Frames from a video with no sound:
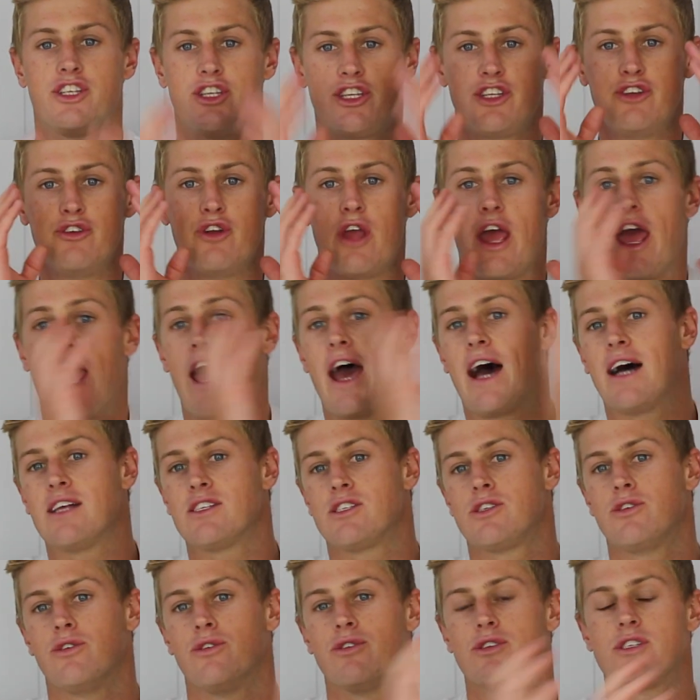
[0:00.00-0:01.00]
to
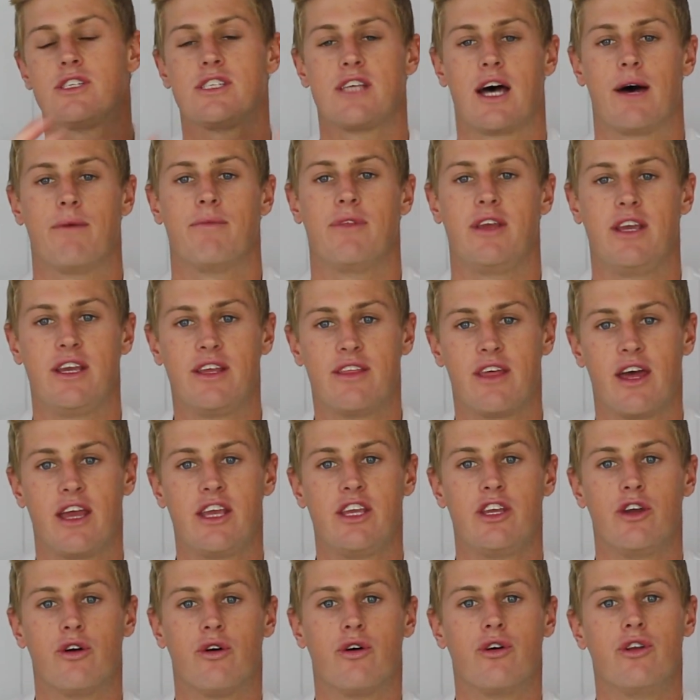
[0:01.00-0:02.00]
outsource something
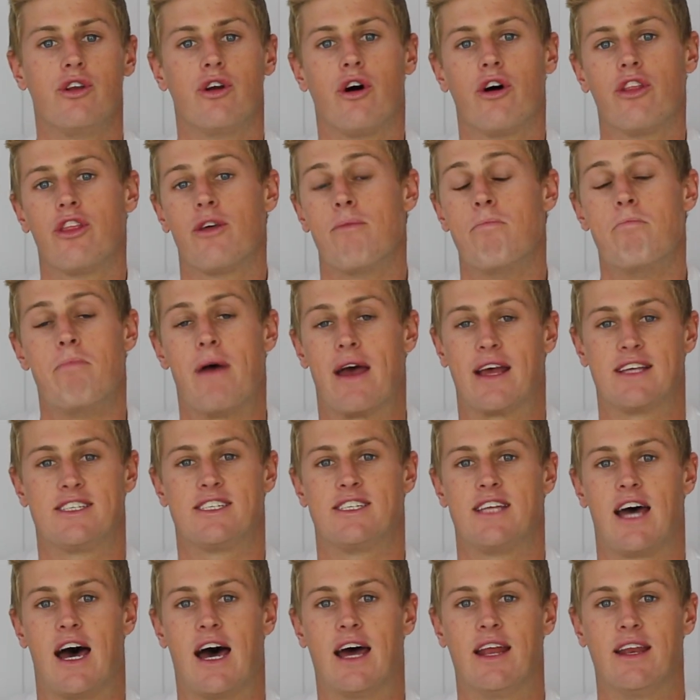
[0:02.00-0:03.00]
that you're not the
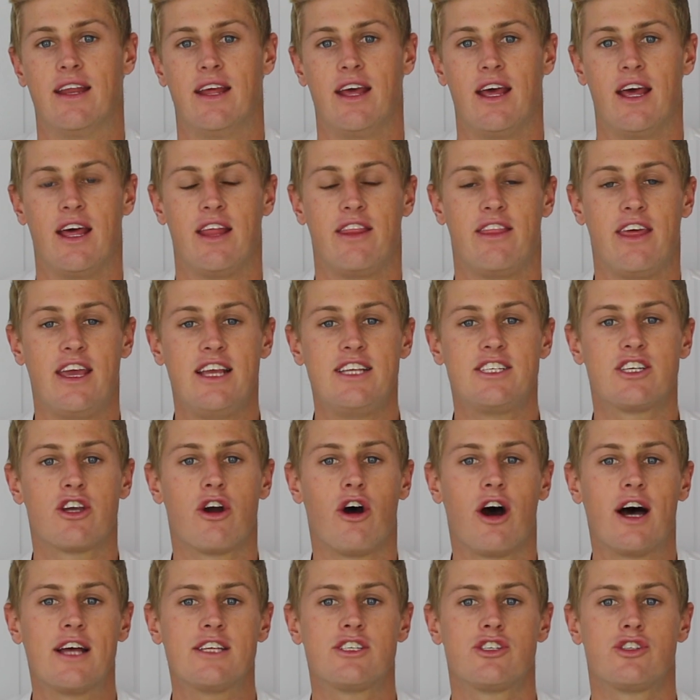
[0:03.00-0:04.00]
best at. These
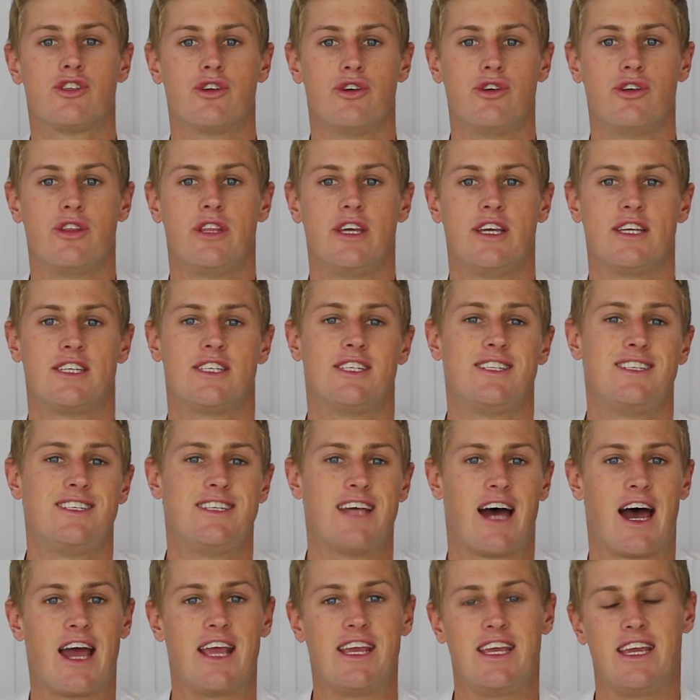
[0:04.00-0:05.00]
guys do this
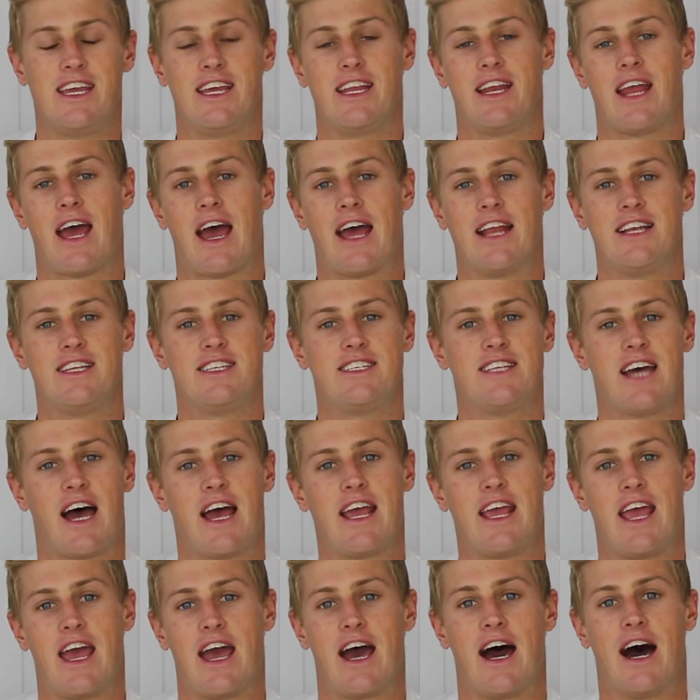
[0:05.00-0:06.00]
day in and
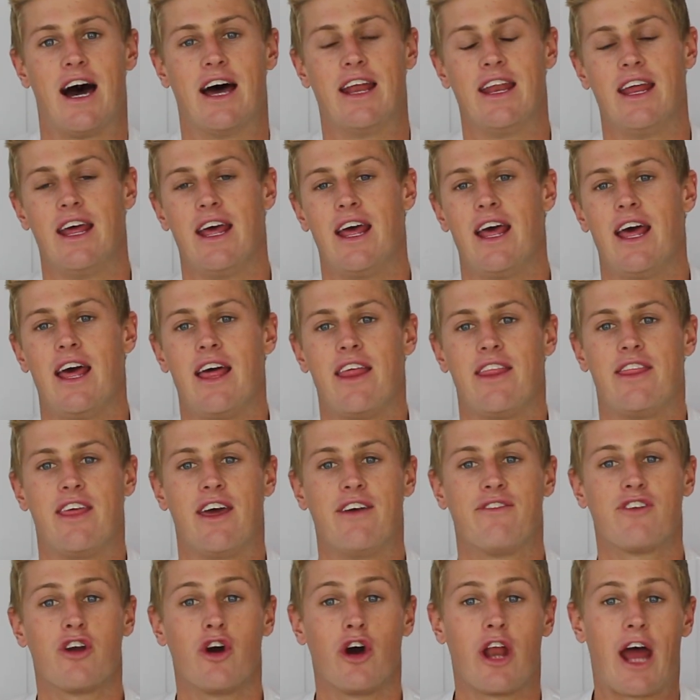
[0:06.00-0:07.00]
day out.
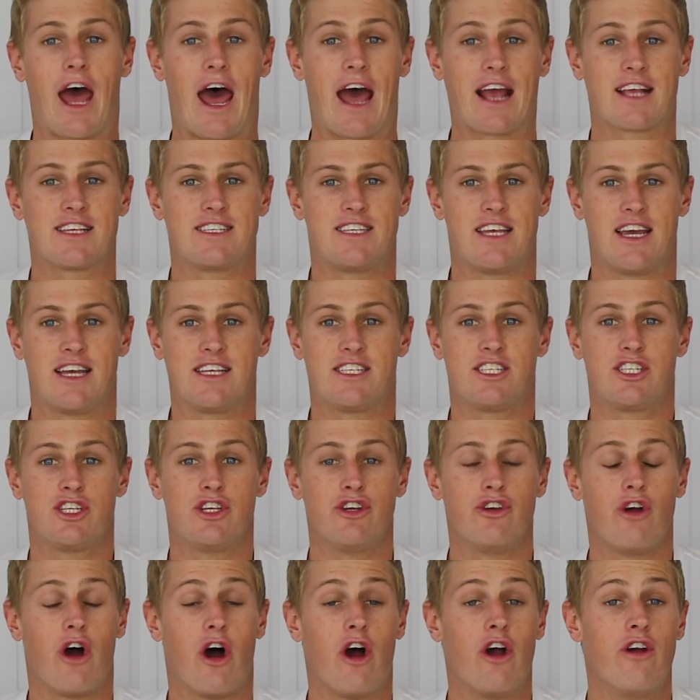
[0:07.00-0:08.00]
They've got access
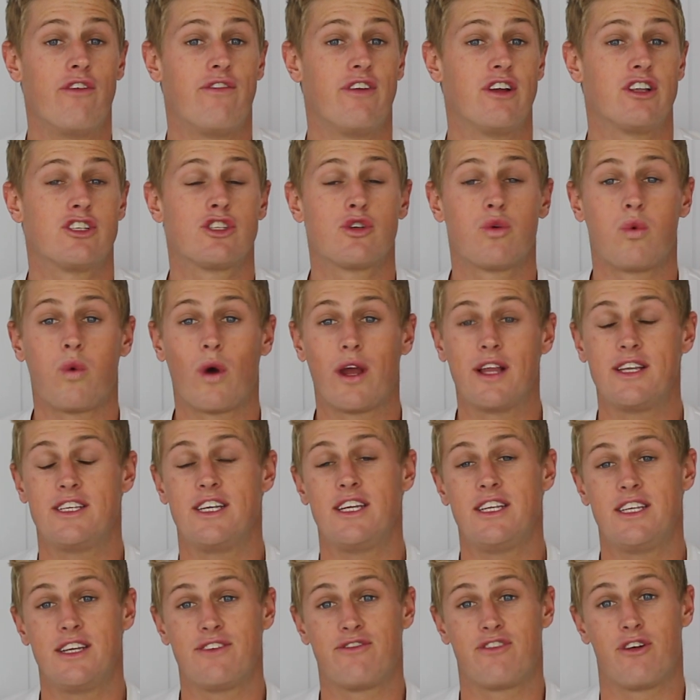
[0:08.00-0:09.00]
to over
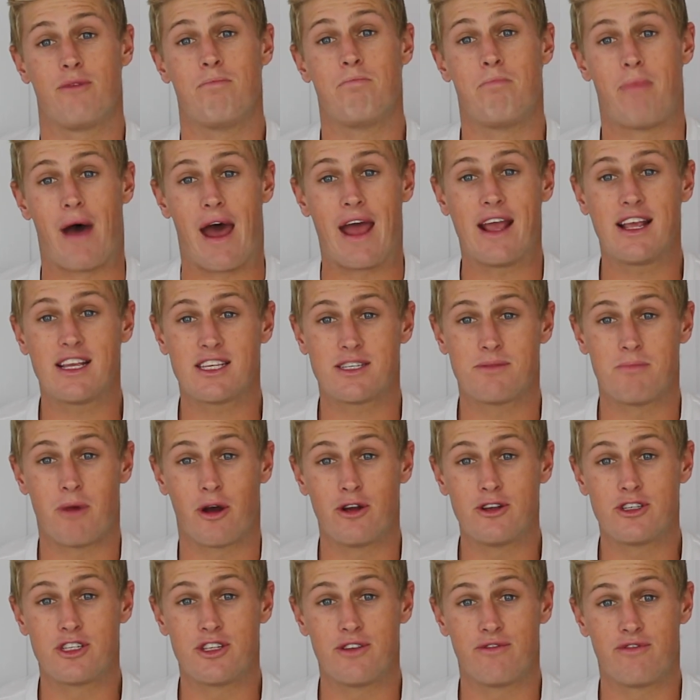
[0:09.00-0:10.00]
20 different banks,
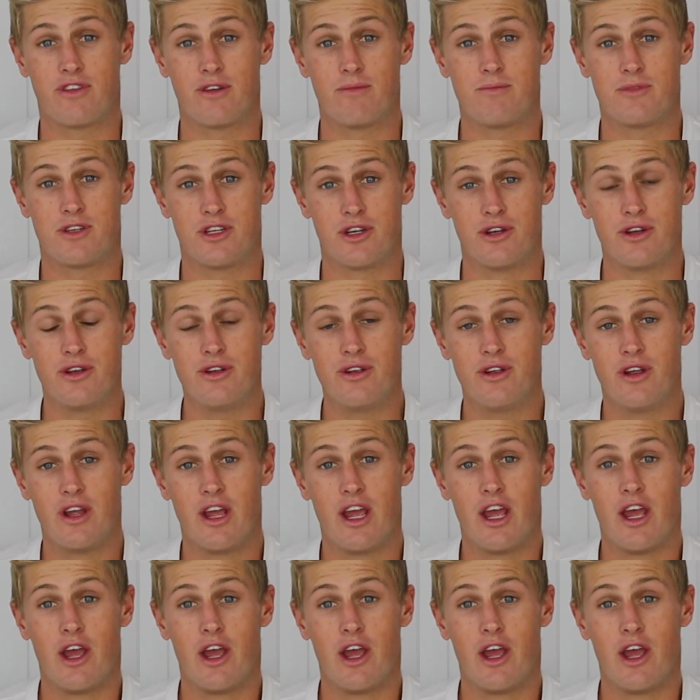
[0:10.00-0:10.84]
most of them do,